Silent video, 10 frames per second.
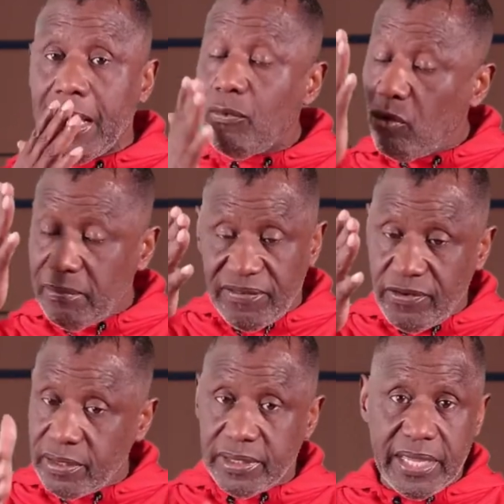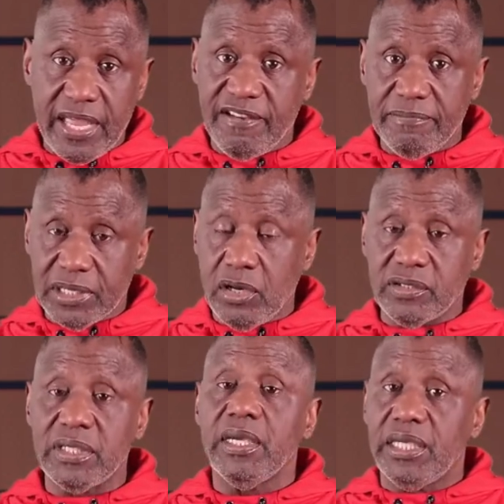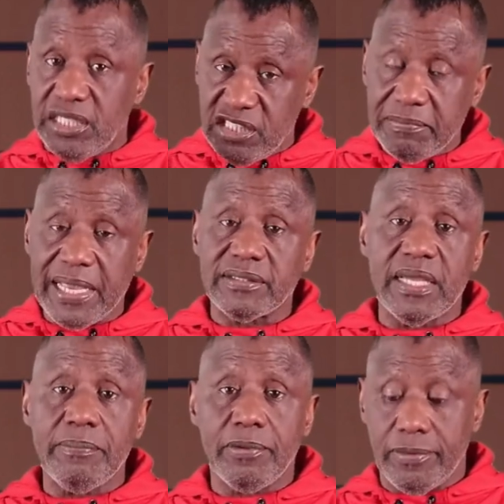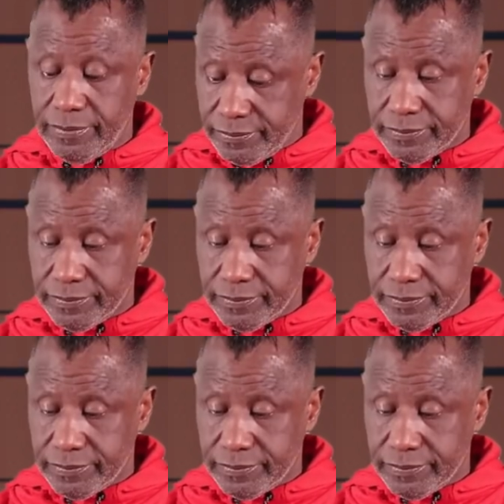I want my father to have, because he's my example.